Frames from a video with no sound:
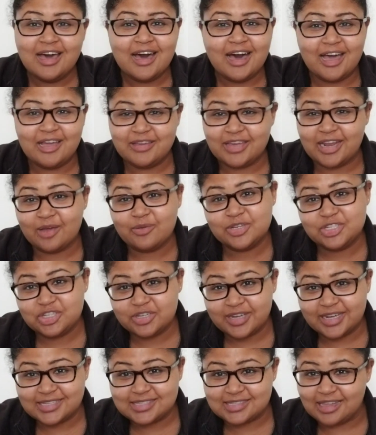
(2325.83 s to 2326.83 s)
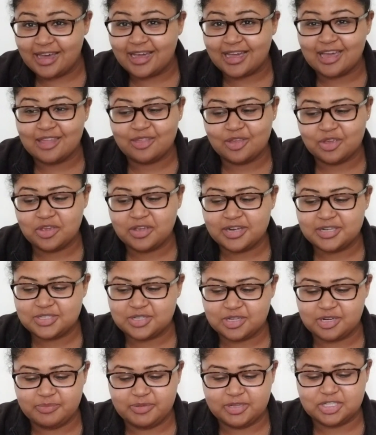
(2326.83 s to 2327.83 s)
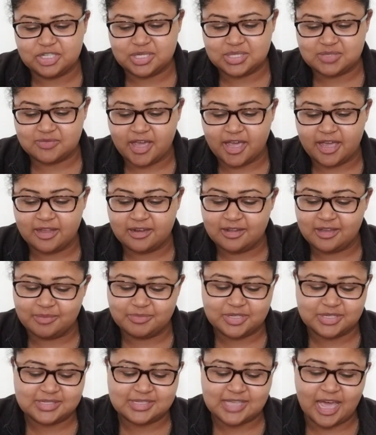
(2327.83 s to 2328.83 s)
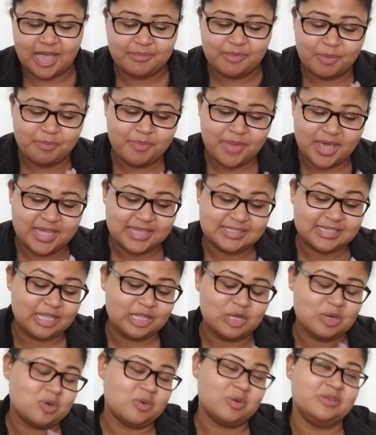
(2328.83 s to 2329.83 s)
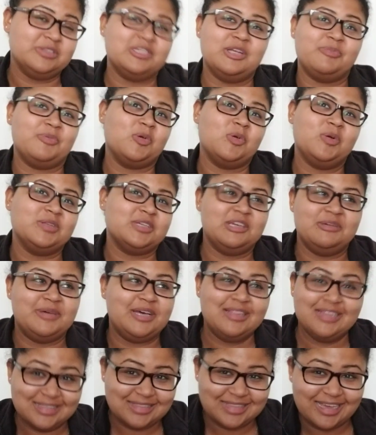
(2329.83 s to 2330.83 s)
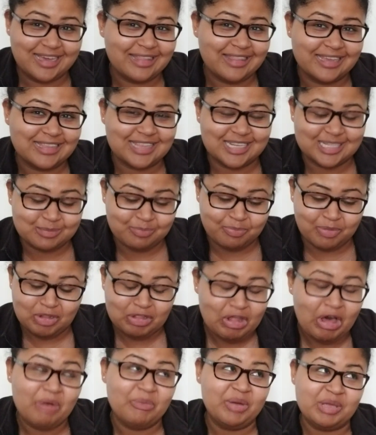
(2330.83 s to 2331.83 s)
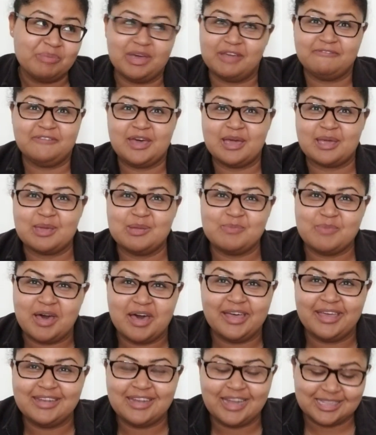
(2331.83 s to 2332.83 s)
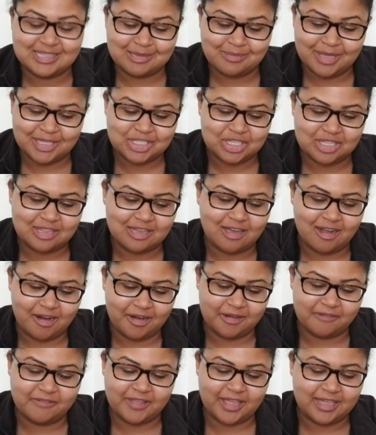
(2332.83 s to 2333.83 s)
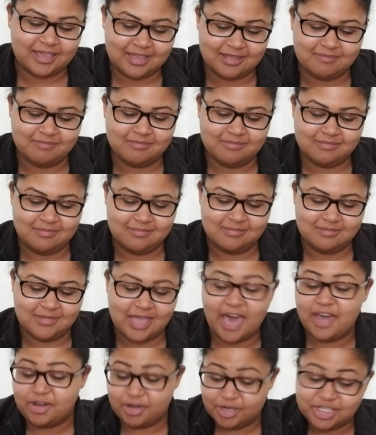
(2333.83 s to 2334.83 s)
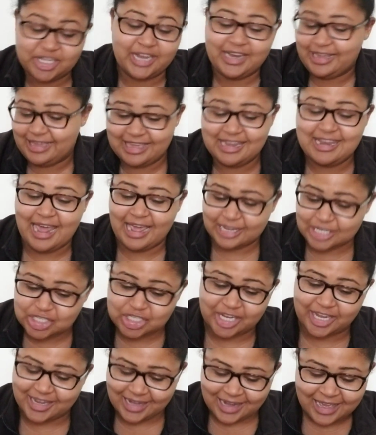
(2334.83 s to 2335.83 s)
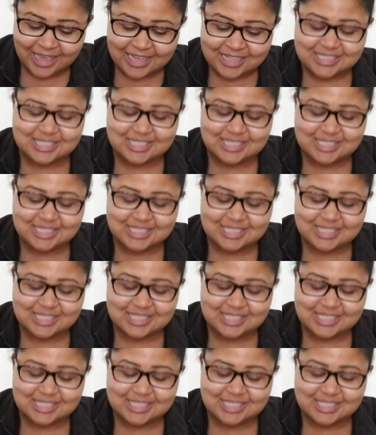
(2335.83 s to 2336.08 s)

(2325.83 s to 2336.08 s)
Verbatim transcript: I I wish you guys luck. I think you guys are gonna be just fine. I'm just I'm amazed that lower world and upper world came out like that. Like that's blowing my fucking mind. Not to mention the card of like energetic connection.